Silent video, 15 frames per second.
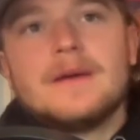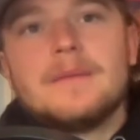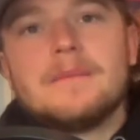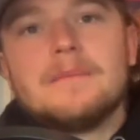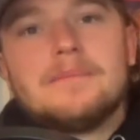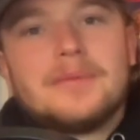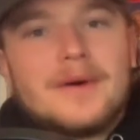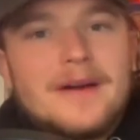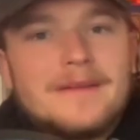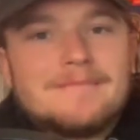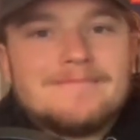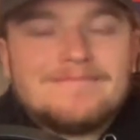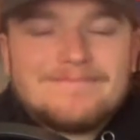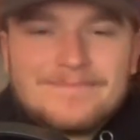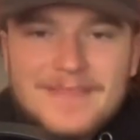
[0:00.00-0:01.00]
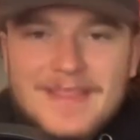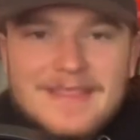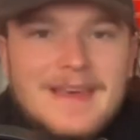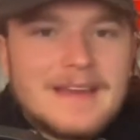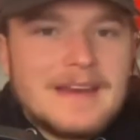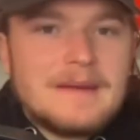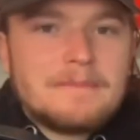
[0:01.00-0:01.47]
But
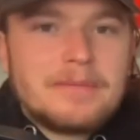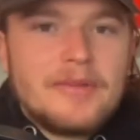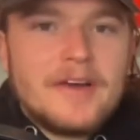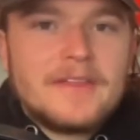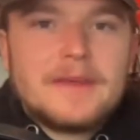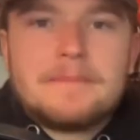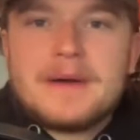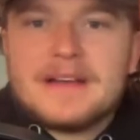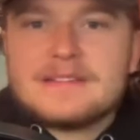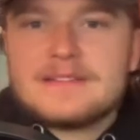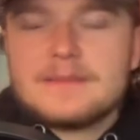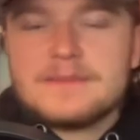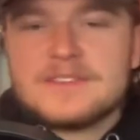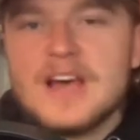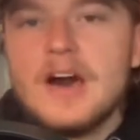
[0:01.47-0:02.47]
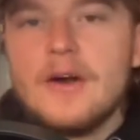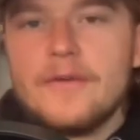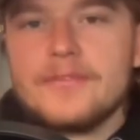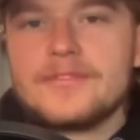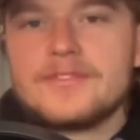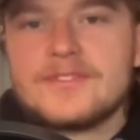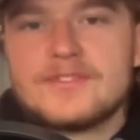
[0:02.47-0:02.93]
they didn't play the best
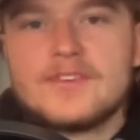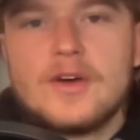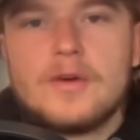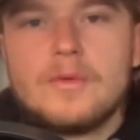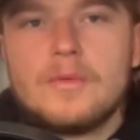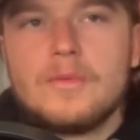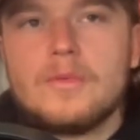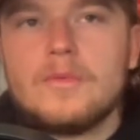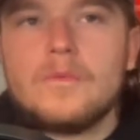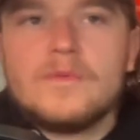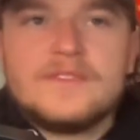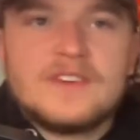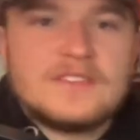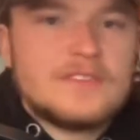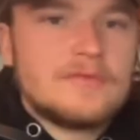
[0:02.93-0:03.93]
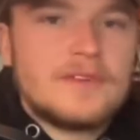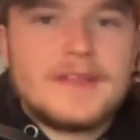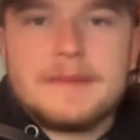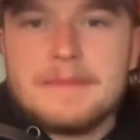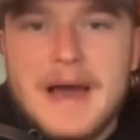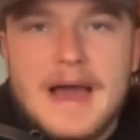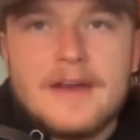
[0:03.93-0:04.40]
themselves. So does it
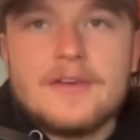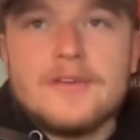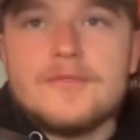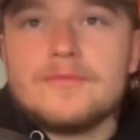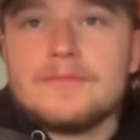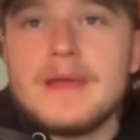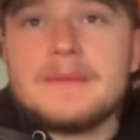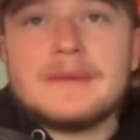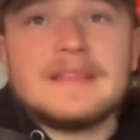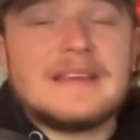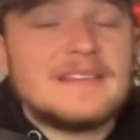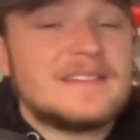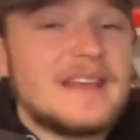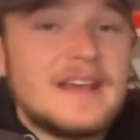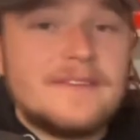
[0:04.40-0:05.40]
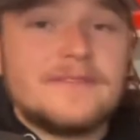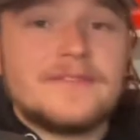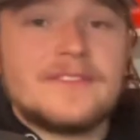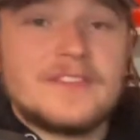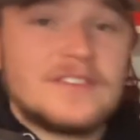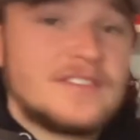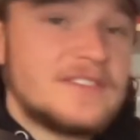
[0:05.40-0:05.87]
really matter? Maybe they save
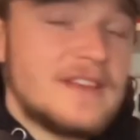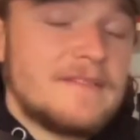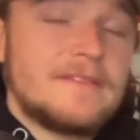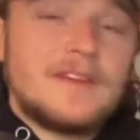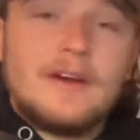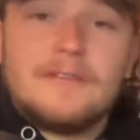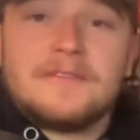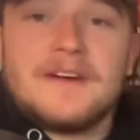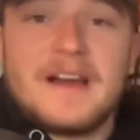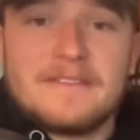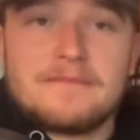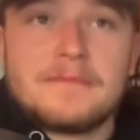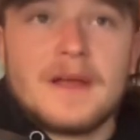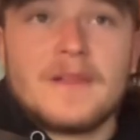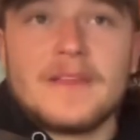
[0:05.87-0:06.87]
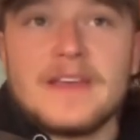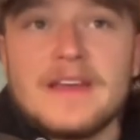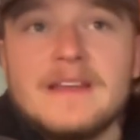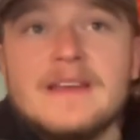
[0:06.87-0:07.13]
this, you know, $5 million.